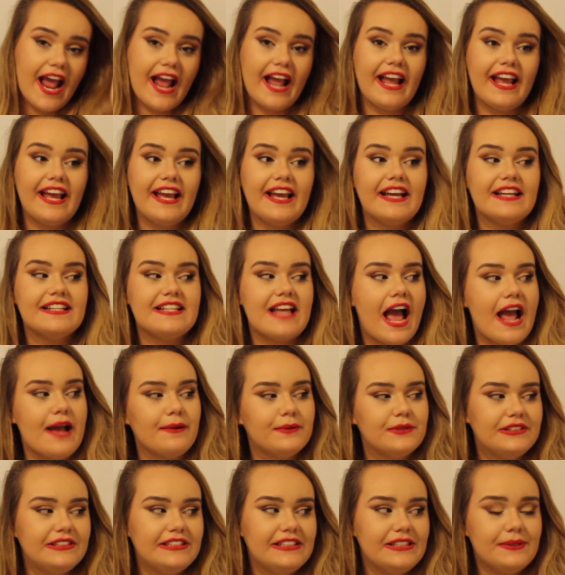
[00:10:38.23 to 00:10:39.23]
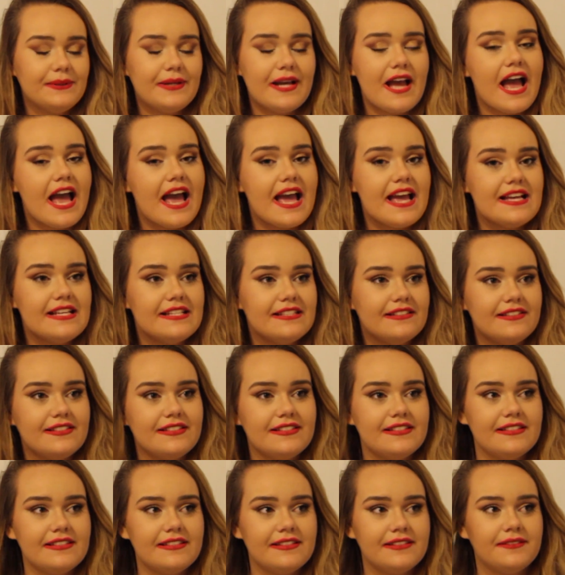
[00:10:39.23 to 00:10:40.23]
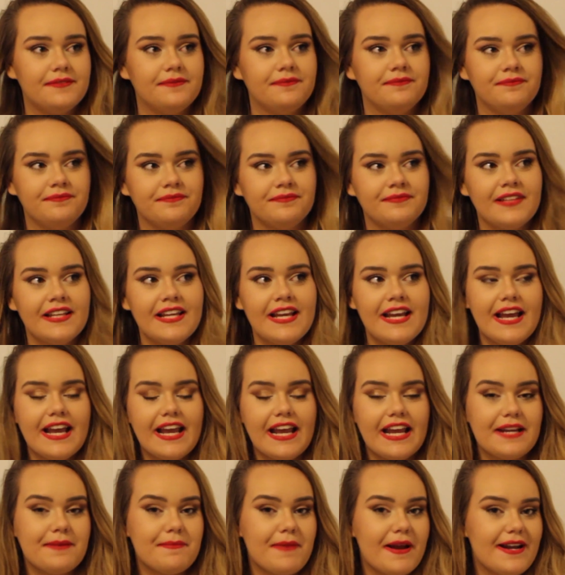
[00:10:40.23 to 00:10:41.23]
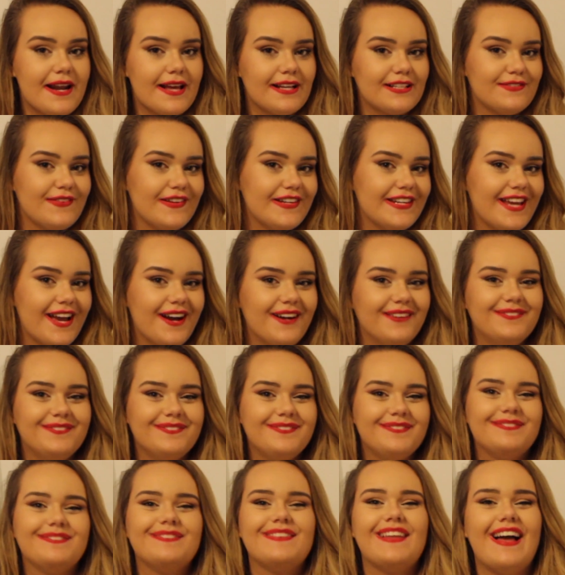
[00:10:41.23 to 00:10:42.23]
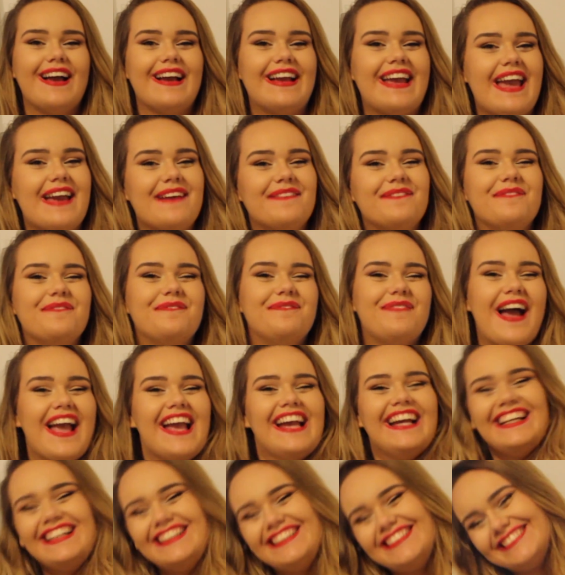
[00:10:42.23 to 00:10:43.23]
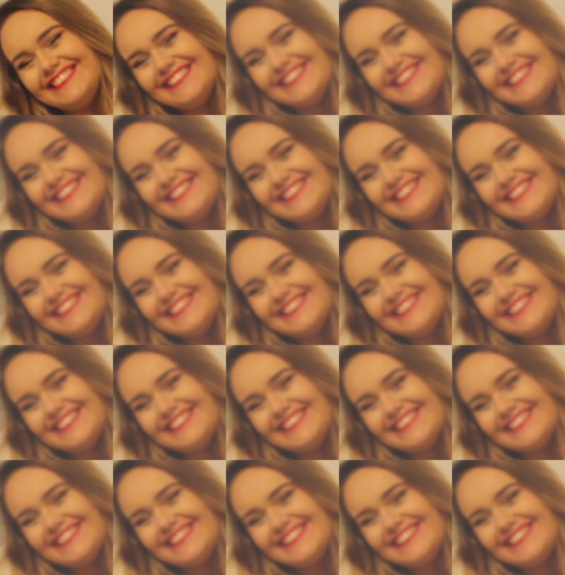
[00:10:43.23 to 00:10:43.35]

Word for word: and I will see you guys in my next video. Okay, bye!